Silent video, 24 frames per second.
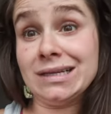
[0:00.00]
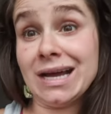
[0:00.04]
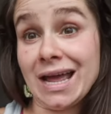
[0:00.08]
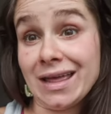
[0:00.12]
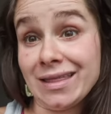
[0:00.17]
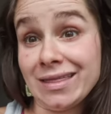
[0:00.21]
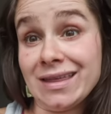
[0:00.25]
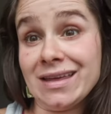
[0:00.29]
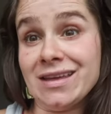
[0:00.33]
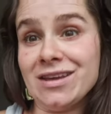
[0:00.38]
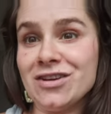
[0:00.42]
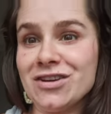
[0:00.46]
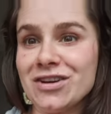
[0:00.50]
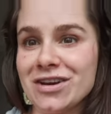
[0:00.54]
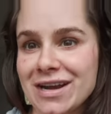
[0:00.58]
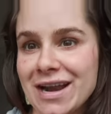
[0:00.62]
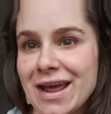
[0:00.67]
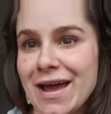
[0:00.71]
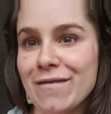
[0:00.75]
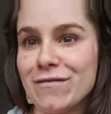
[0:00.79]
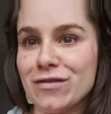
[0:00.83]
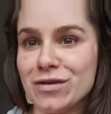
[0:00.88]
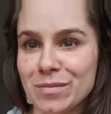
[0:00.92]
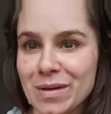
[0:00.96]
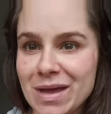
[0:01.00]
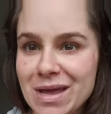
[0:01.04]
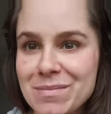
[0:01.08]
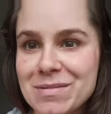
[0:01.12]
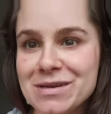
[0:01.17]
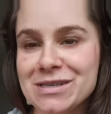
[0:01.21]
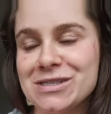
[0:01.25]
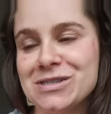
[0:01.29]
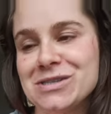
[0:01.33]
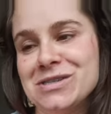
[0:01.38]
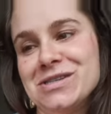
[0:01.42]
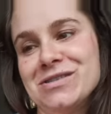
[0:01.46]
I think you're gonna have your
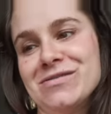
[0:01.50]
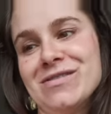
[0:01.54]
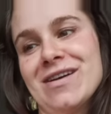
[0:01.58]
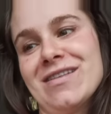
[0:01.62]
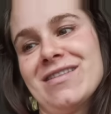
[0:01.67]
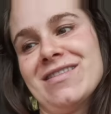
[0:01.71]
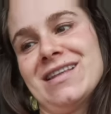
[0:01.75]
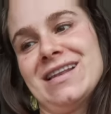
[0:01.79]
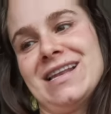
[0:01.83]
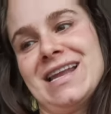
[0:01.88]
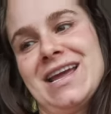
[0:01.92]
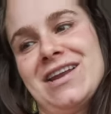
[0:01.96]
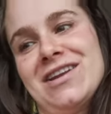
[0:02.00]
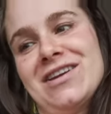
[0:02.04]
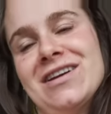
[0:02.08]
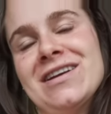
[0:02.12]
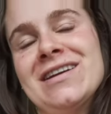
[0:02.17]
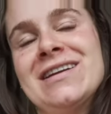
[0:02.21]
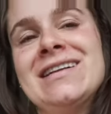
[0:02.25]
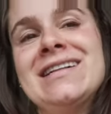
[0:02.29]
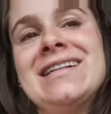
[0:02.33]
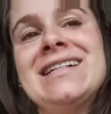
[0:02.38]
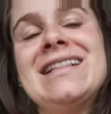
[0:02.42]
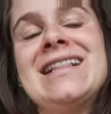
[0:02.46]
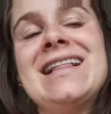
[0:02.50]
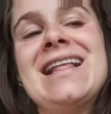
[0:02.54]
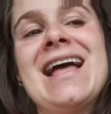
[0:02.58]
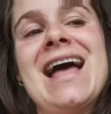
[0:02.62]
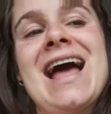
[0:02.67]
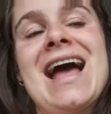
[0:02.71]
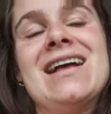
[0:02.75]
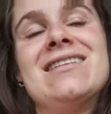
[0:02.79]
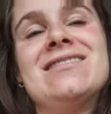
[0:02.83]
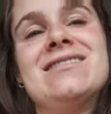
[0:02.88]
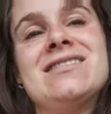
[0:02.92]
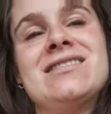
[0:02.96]
baby sooner rather than later.
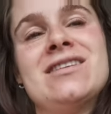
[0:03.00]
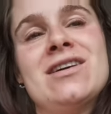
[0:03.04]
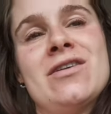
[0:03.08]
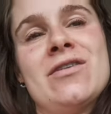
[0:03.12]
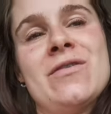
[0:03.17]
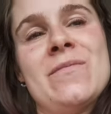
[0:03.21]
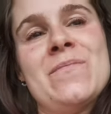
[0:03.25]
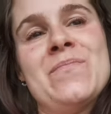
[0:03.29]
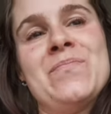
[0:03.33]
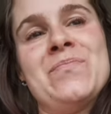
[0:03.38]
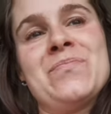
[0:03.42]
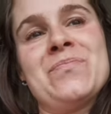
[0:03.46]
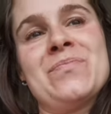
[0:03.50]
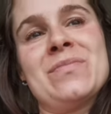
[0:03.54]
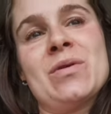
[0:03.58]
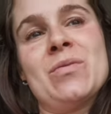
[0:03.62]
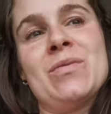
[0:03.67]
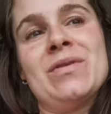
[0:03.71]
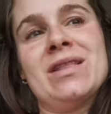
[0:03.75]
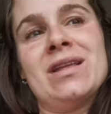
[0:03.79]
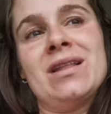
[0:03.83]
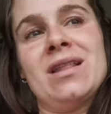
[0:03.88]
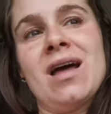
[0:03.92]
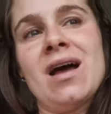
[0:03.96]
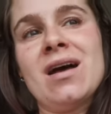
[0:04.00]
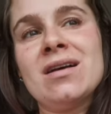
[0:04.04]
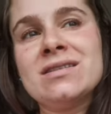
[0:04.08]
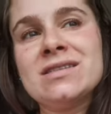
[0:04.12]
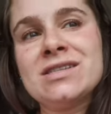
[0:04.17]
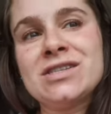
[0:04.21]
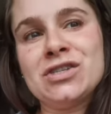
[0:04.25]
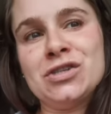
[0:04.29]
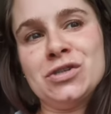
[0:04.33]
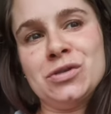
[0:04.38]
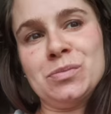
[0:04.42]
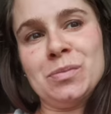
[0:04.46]
And so with the
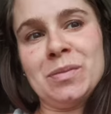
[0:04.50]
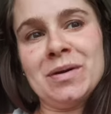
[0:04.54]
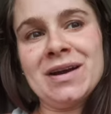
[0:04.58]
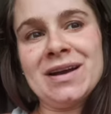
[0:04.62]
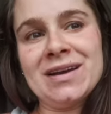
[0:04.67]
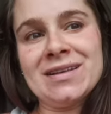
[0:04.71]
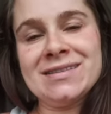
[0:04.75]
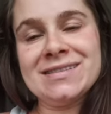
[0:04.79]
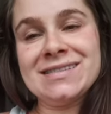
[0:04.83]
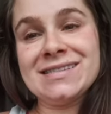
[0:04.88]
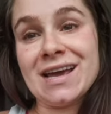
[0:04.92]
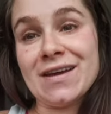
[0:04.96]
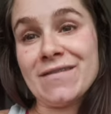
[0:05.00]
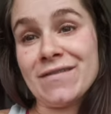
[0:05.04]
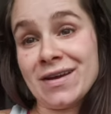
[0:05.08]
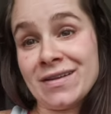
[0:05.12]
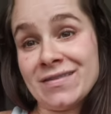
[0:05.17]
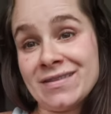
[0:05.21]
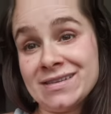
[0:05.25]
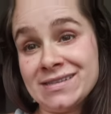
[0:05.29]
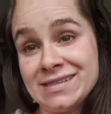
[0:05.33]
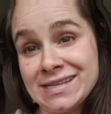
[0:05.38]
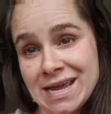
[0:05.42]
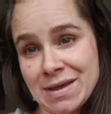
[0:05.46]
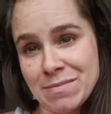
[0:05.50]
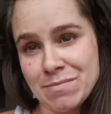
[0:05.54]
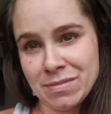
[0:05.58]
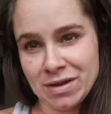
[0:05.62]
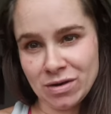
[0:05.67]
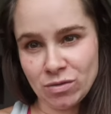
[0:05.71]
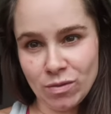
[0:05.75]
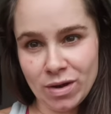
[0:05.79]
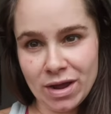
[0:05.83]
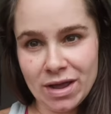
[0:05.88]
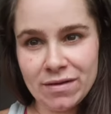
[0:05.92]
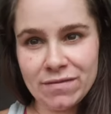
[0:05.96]
last two births, I've had the same
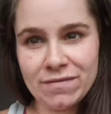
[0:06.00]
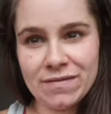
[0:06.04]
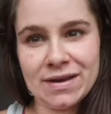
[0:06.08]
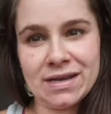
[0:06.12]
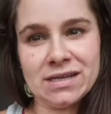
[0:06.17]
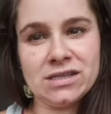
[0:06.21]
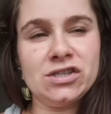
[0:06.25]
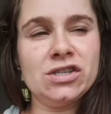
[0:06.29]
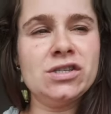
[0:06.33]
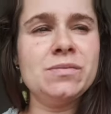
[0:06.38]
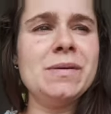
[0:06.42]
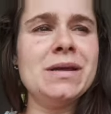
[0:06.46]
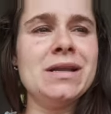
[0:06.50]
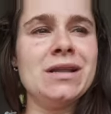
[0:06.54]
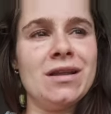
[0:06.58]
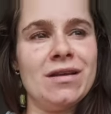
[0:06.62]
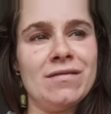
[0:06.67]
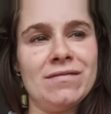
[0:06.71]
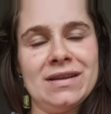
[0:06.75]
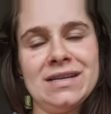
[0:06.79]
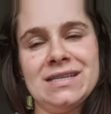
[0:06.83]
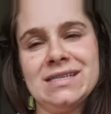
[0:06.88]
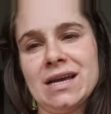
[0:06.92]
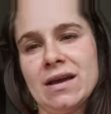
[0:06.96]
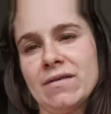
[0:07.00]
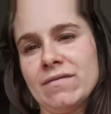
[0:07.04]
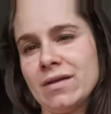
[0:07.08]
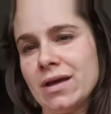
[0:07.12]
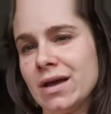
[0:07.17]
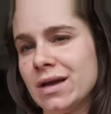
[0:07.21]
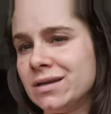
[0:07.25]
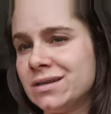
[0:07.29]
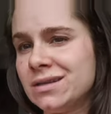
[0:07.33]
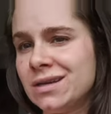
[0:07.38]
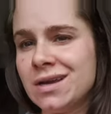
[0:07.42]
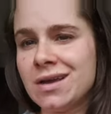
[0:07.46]
midwife, and it's just been lovely to have
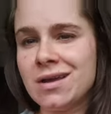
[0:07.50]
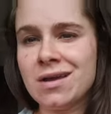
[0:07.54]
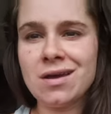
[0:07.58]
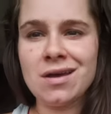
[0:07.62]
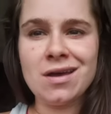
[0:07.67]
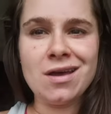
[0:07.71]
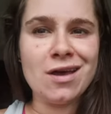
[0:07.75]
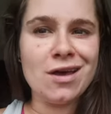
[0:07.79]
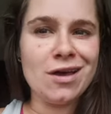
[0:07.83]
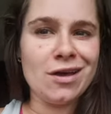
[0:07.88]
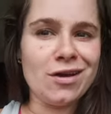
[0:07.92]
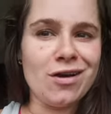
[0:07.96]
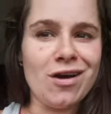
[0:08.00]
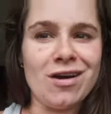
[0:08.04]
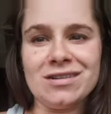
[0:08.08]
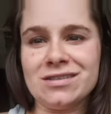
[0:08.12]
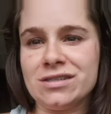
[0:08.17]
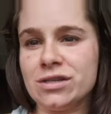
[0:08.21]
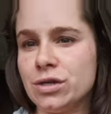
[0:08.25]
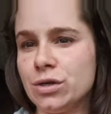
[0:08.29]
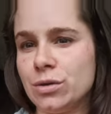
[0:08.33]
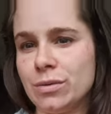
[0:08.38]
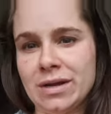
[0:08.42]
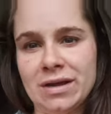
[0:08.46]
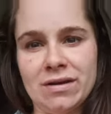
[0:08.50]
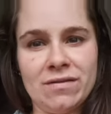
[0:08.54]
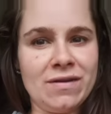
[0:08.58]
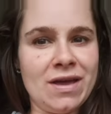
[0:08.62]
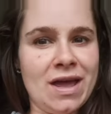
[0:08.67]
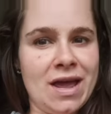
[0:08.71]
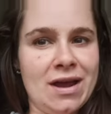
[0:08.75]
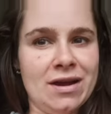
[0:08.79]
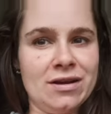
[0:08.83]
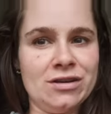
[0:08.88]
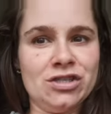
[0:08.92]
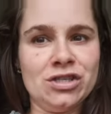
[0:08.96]
that continuity of
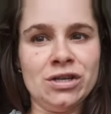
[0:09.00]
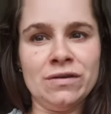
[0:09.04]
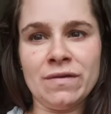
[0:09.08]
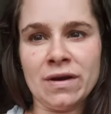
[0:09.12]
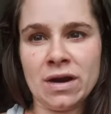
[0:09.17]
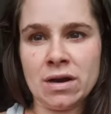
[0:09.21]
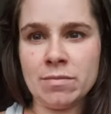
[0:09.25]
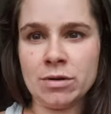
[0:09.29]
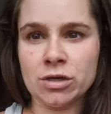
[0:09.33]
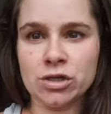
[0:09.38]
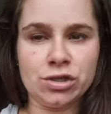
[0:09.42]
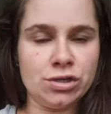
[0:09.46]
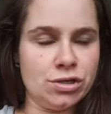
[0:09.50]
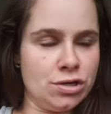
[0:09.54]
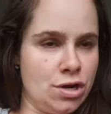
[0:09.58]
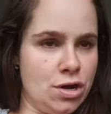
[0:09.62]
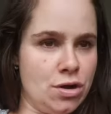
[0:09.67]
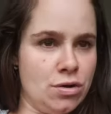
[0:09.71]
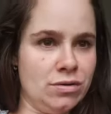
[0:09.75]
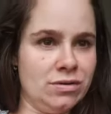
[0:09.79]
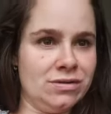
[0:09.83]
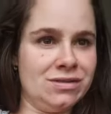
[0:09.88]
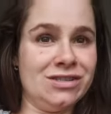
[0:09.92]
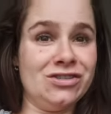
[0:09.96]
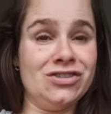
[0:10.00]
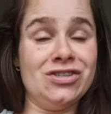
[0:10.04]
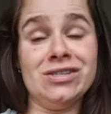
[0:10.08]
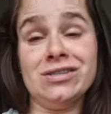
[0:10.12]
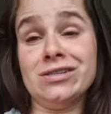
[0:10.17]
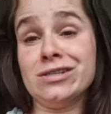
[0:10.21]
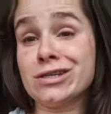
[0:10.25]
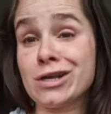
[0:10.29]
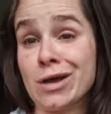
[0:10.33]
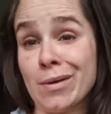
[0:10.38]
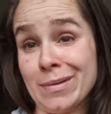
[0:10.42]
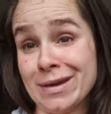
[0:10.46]
care. She very much knows that she's
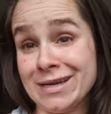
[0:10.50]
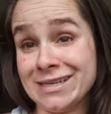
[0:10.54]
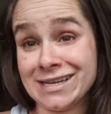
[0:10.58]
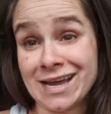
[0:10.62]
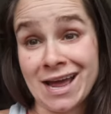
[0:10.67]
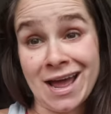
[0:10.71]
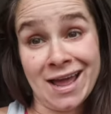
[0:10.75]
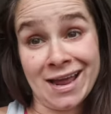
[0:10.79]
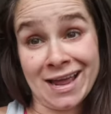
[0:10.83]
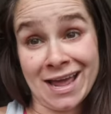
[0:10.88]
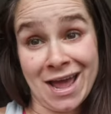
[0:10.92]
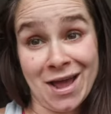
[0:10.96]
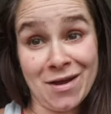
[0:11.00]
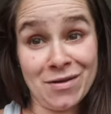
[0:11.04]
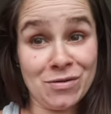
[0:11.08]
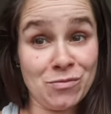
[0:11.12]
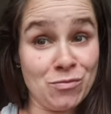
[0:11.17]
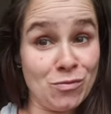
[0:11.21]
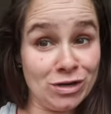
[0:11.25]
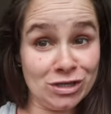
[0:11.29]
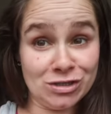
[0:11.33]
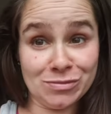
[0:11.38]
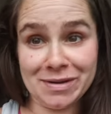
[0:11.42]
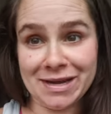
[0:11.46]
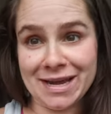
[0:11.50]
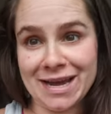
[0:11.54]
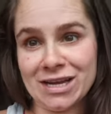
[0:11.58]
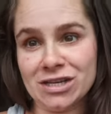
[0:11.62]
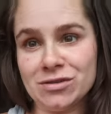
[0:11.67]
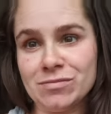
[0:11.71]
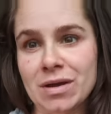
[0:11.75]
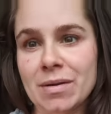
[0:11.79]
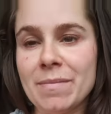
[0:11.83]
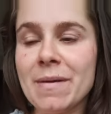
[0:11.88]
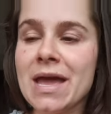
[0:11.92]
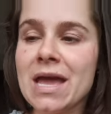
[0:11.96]
just coming to hang out and watch me
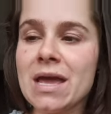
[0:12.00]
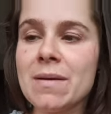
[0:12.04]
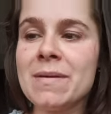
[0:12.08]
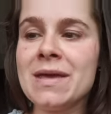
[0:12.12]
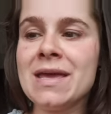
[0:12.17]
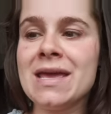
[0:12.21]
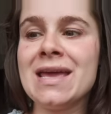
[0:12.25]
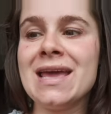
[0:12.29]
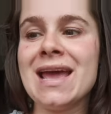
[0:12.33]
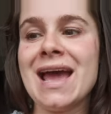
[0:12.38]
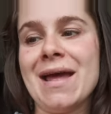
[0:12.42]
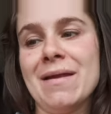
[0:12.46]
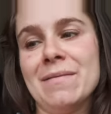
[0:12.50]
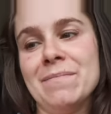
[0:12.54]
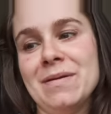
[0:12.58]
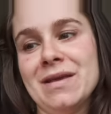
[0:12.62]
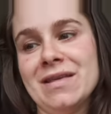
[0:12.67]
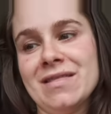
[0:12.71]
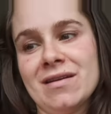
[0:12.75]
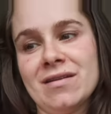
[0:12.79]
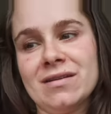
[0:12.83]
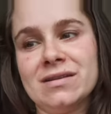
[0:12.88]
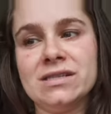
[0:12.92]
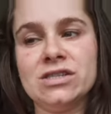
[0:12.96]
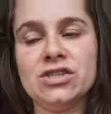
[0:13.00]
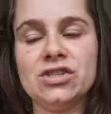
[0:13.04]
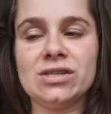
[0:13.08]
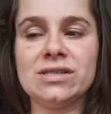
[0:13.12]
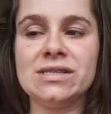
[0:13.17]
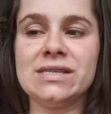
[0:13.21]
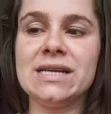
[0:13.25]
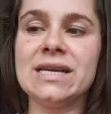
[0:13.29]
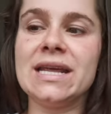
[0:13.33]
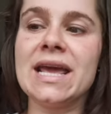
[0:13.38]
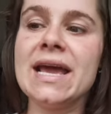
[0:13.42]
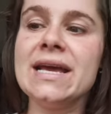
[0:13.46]
catch my baby and be there as a
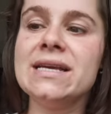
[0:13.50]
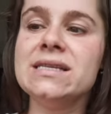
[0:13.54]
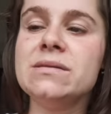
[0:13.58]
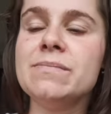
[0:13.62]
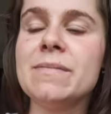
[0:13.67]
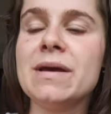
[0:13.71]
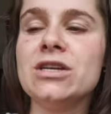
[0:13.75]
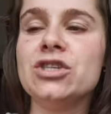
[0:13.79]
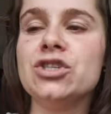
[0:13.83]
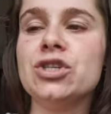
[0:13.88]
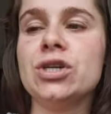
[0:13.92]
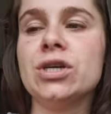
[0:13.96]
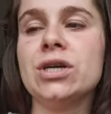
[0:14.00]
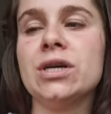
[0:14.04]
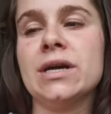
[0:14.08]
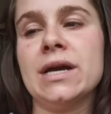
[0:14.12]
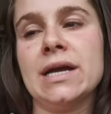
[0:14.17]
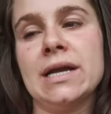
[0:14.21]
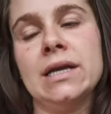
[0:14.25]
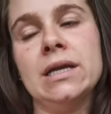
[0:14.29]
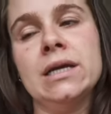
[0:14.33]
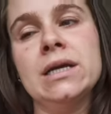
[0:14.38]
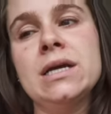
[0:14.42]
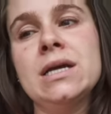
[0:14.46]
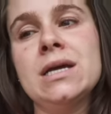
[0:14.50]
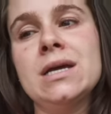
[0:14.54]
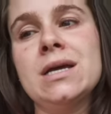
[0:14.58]
just in case measure, and